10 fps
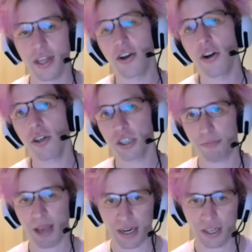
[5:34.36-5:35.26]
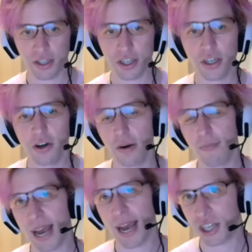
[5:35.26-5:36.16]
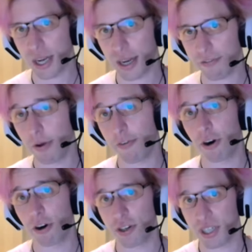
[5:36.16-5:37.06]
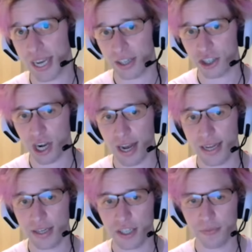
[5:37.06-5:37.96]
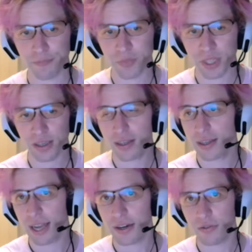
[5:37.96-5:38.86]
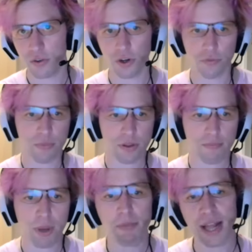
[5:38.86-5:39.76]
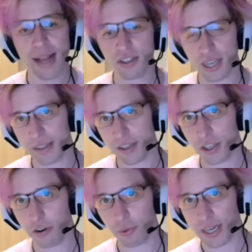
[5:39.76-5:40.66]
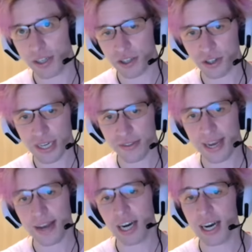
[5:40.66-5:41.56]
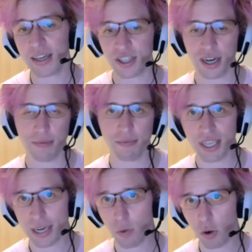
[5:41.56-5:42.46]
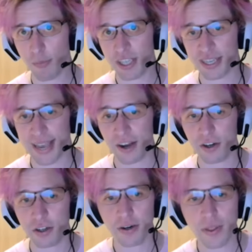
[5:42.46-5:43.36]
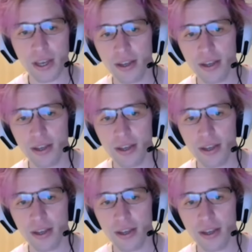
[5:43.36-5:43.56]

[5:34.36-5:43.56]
They're not dependent on a paycheck from a foreign tech giant. And, people outside the software industry, they have a hard time seeing what we're missing out on,